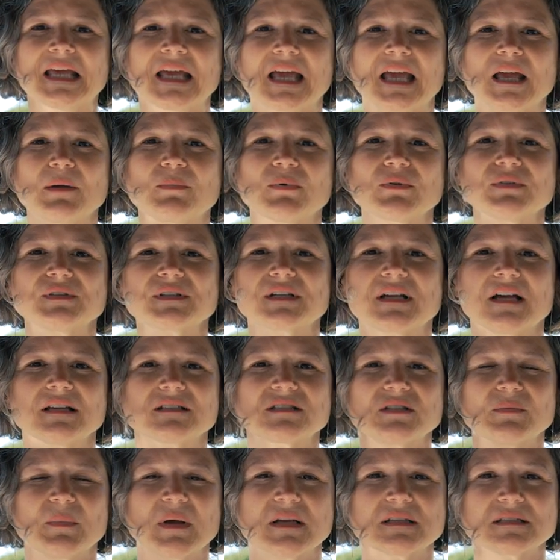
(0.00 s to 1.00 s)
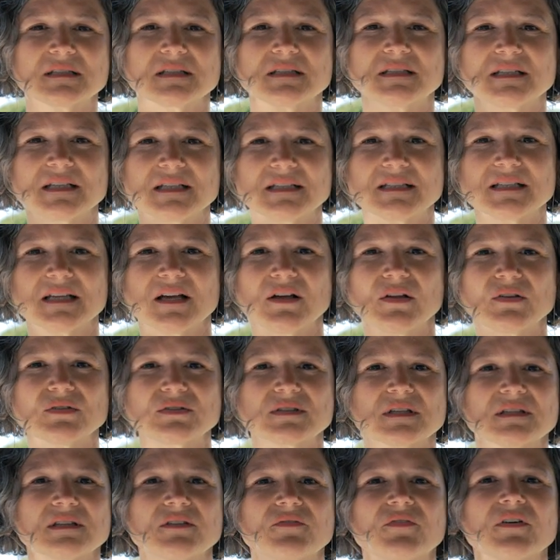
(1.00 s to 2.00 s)
able to customize the
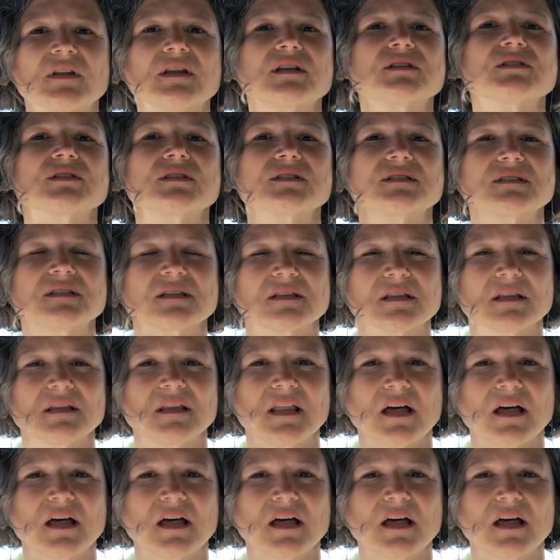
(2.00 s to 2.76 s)
details and the finishes to the